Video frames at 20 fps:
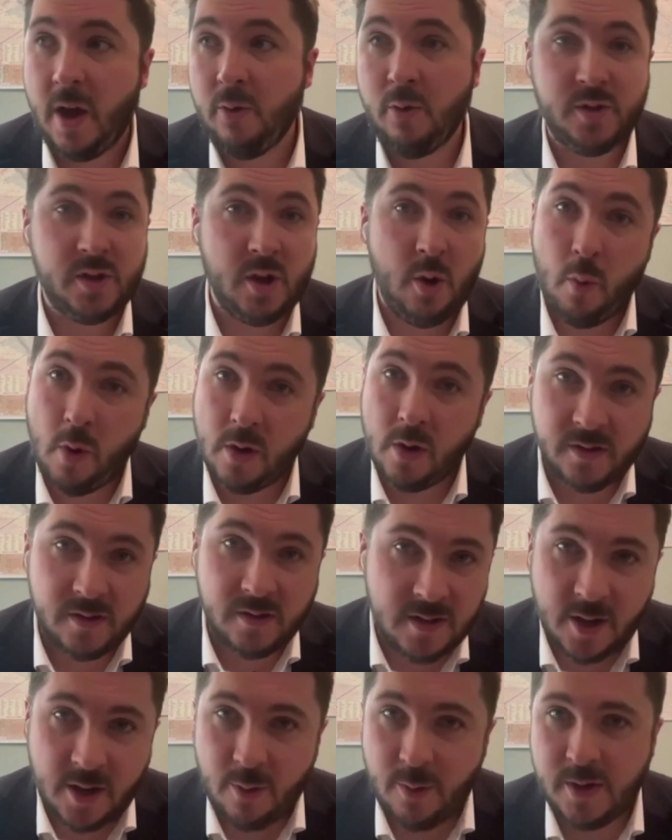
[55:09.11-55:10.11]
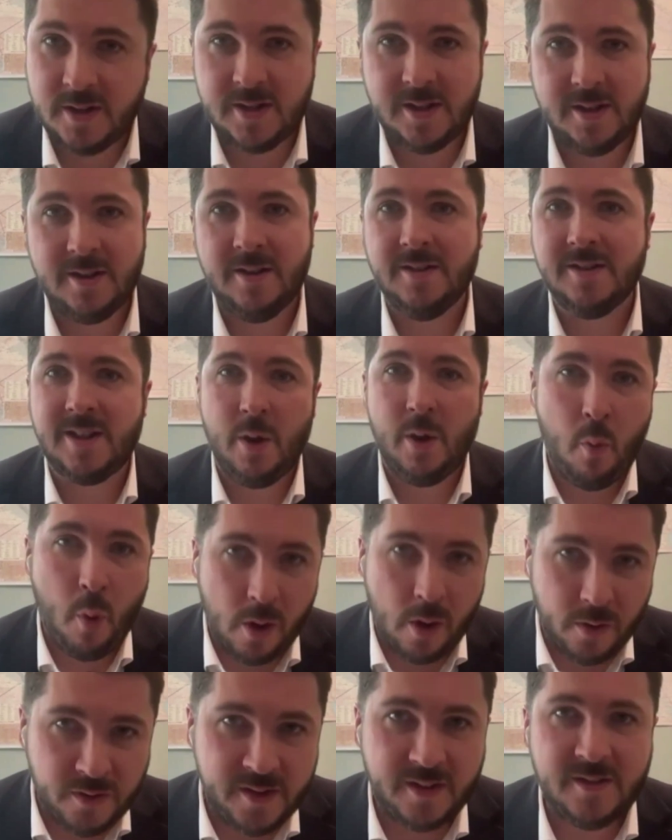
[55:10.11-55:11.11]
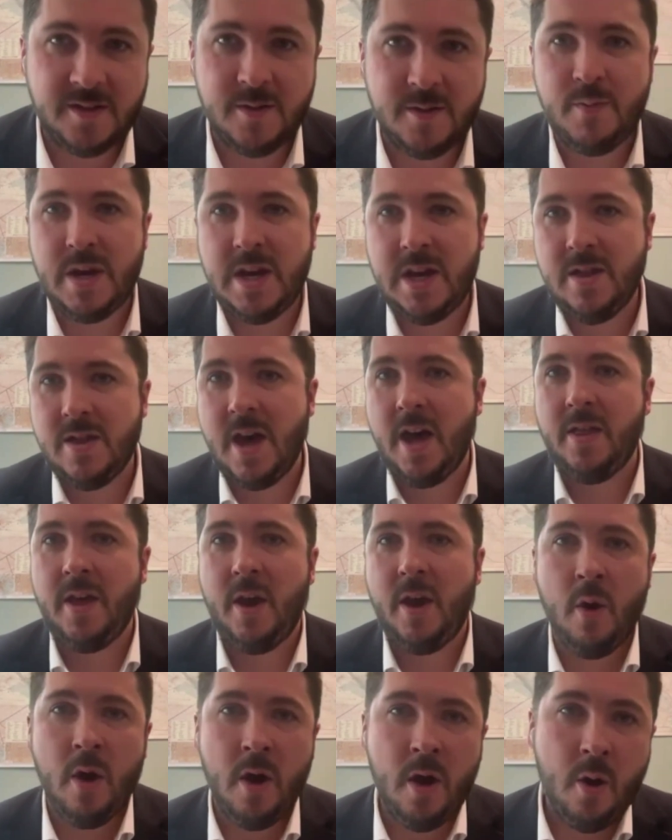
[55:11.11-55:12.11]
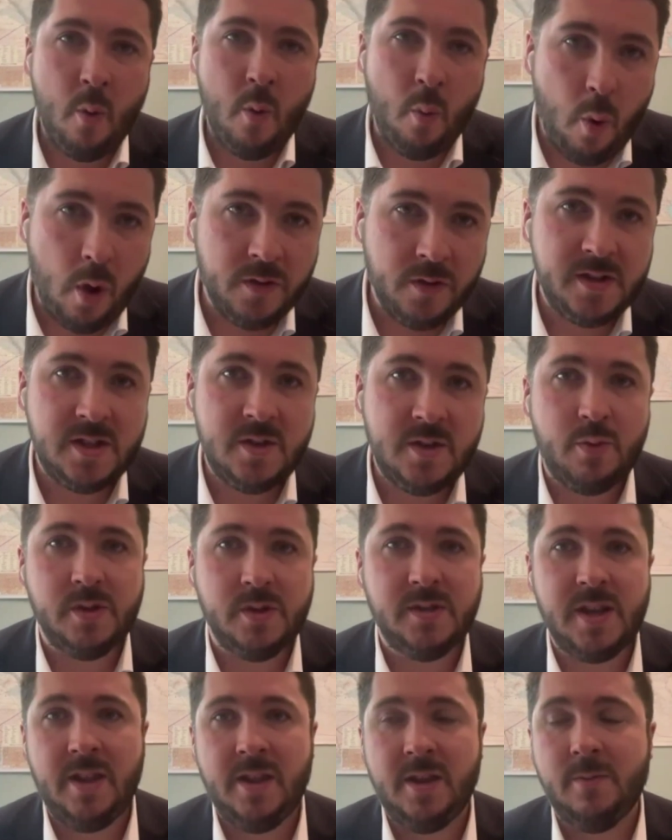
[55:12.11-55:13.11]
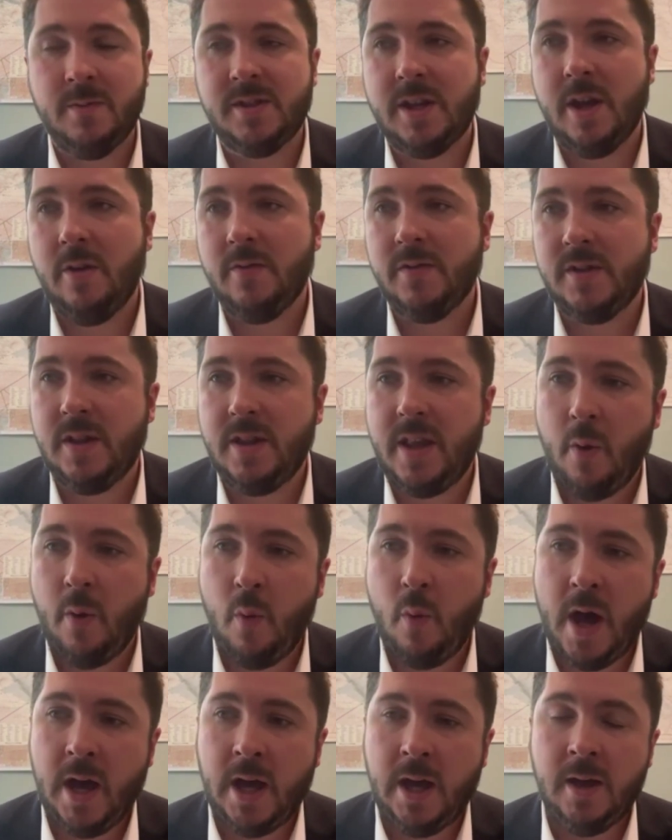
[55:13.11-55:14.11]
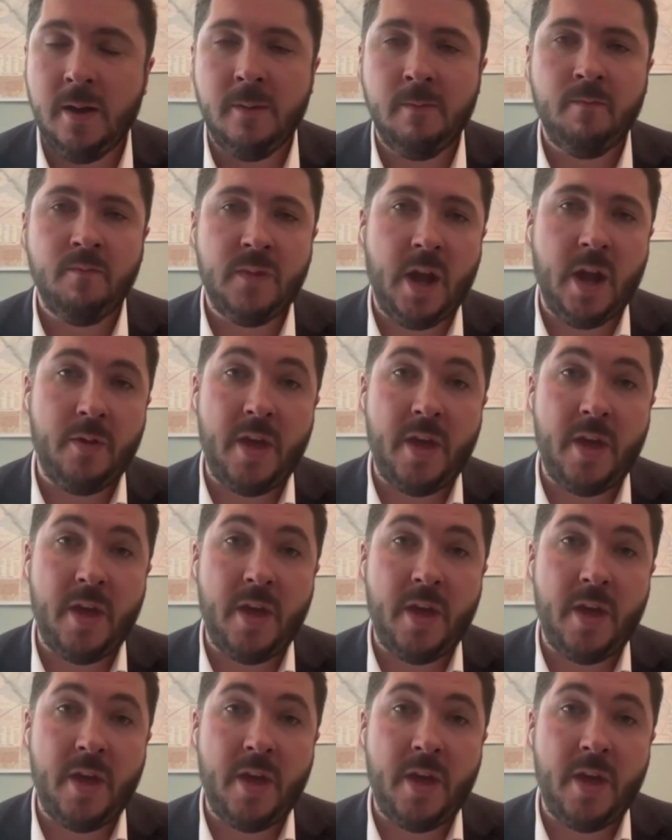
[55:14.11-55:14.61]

That also wasn't a coincidence. They wanted to be there. They wanted to present themselves in that way.